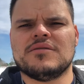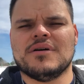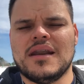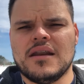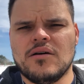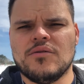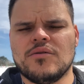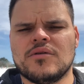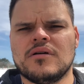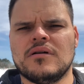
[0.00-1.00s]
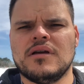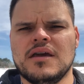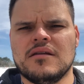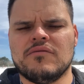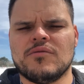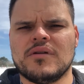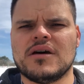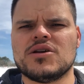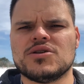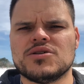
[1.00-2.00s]
another end of a
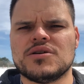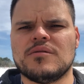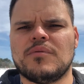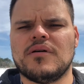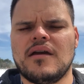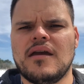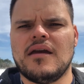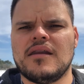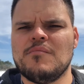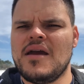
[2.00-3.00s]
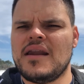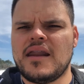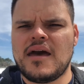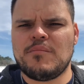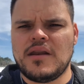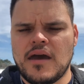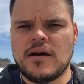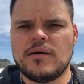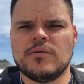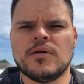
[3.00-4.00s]
relationship. And it may not happen
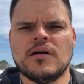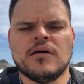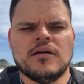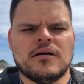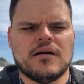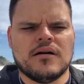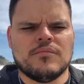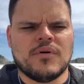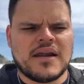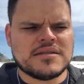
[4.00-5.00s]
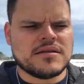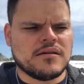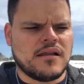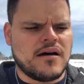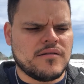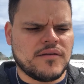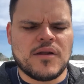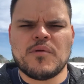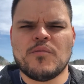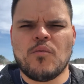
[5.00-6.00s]
now. What I see a lot is a lot
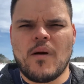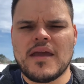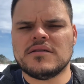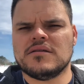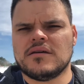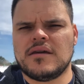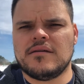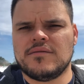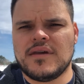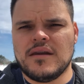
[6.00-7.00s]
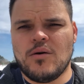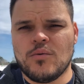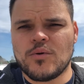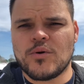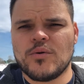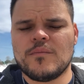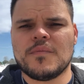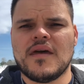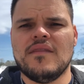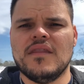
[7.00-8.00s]
of people wait until the kids get older
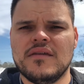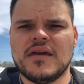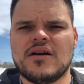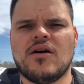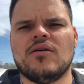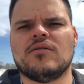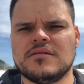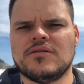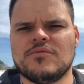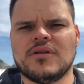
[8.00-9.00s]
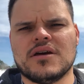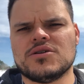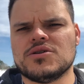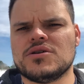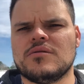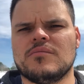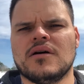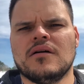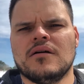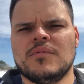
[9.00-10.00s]
and then they call into the relationship,
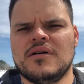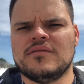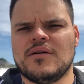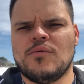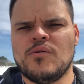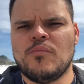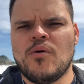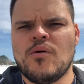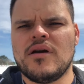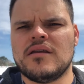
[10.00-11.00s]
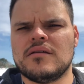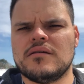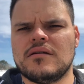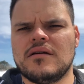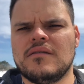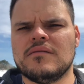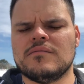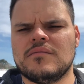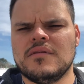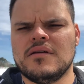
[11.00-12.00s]
because at one point in
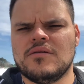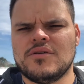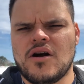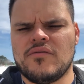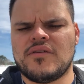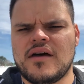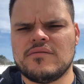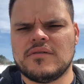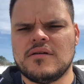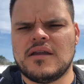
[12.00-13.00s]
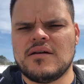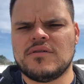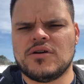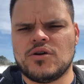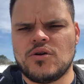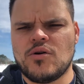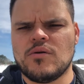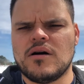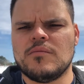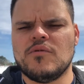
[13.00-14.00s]
in y'all's lives and their lives, they're going to grow
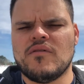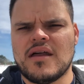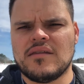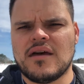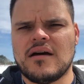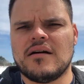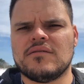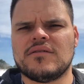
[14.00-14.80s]
up, move out of the house,